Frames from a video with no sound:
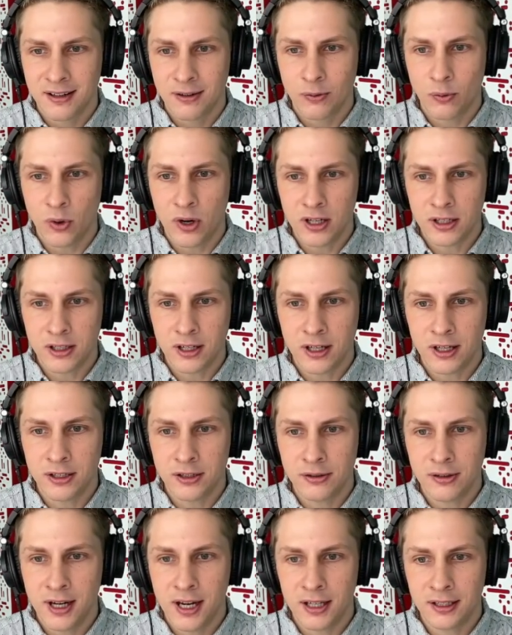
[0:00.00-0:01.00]
one
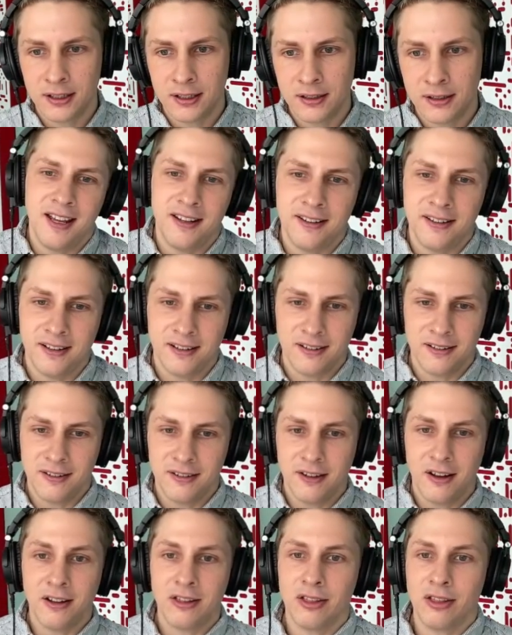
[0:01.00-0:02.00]
contract, and
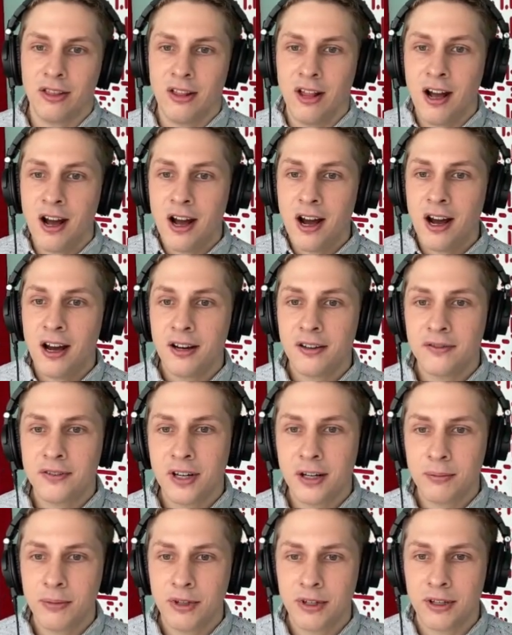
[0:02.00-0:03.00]
a lot of
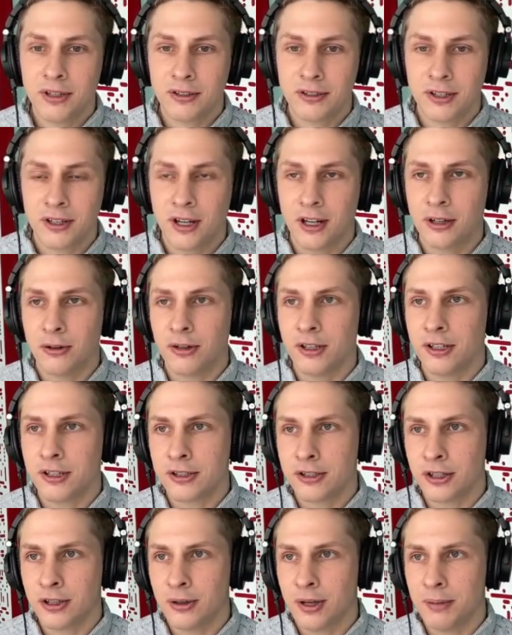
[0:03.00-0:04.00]
numbers are going to
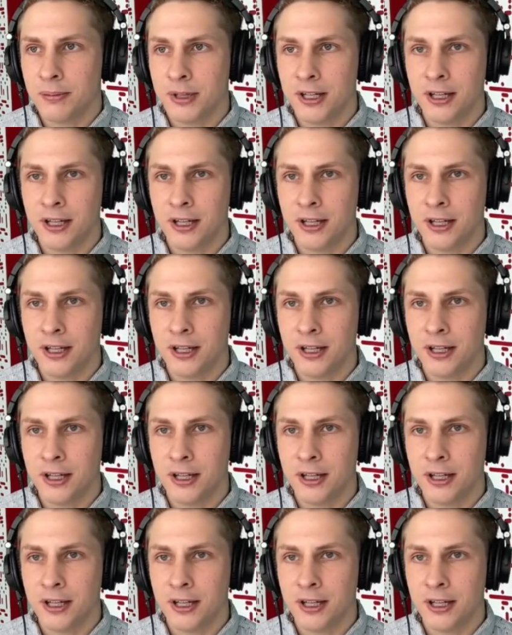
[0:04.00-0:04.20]
show up